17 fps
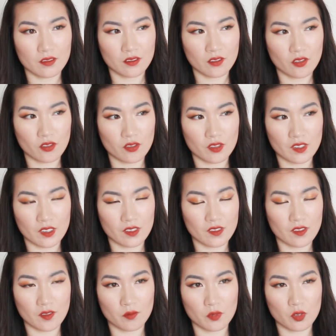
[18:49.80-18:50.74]
using
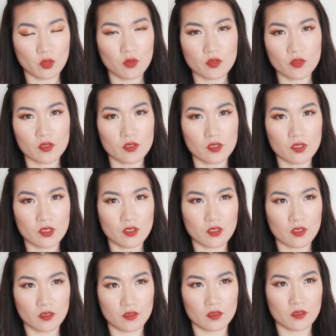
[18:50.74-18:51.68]
some tools
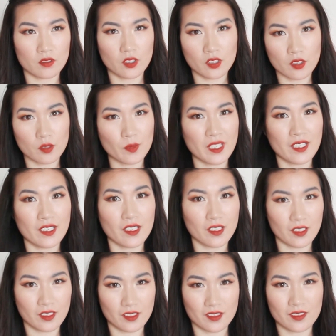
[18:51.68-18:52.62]
to curl my
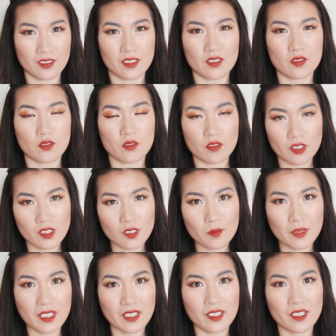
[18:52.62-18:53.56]
hair and straighten
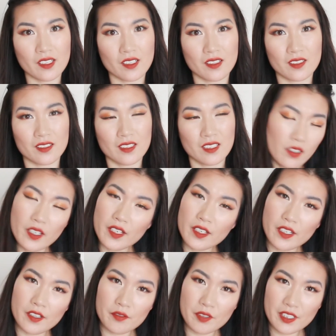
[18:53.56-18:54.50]
my hair. And
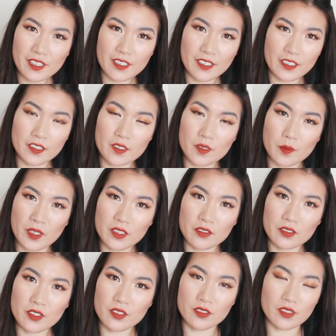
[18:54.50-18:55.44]
I really like this bottle
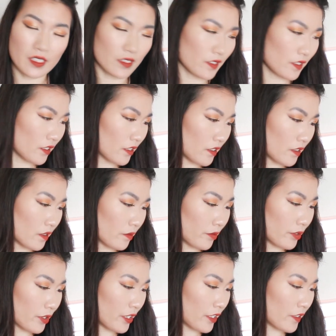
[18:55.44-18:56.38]
too. I think it's
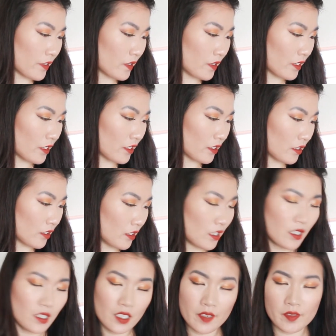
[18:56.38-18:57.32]
really sleek.
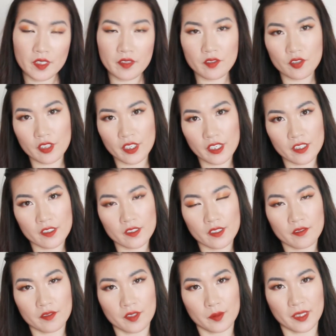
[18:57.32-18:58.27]
I've never tried
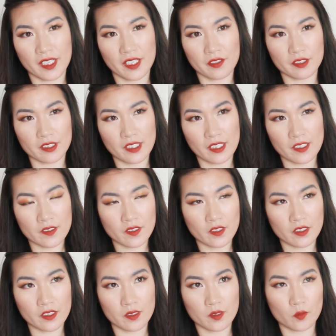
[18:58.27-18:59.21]
anything from Kenra. I
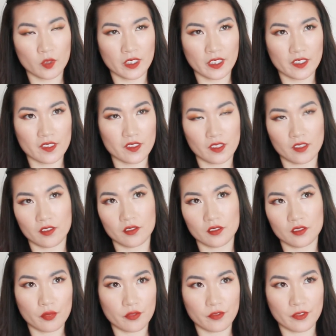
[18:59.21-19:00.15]
thought it's more like a
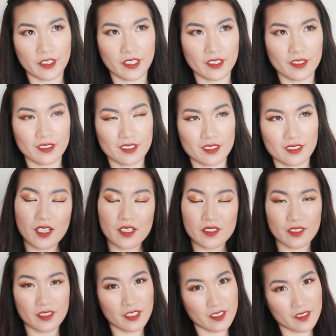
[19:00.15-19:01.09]
salon brand.
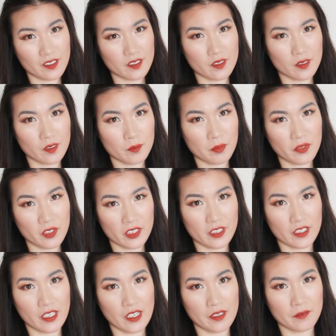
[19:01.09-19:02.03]
So this is the
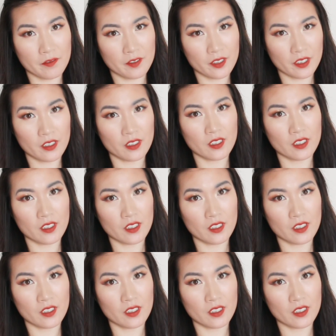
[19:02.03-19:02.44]
product I fall in